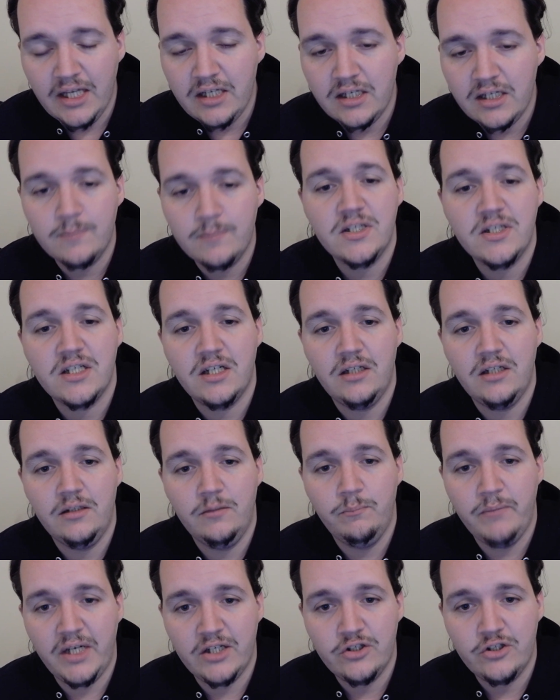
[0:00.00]
I'm just gonna
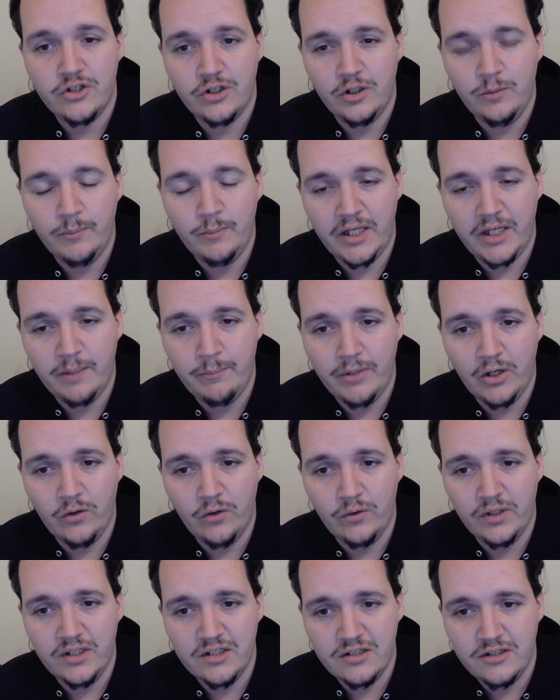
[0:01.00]
make sure my
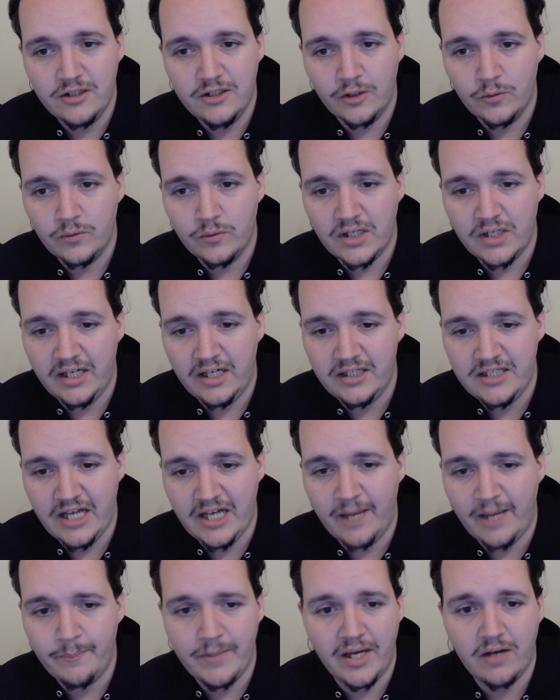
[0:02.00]
opponents don't
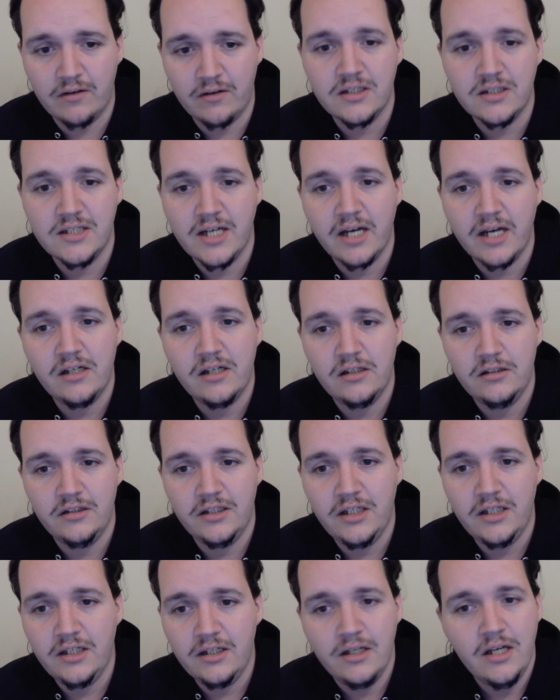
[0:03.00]
tap out
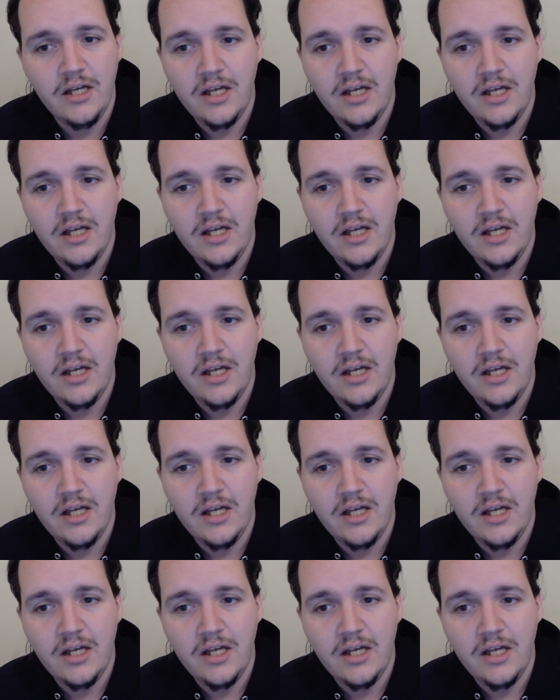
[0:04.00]
entirely,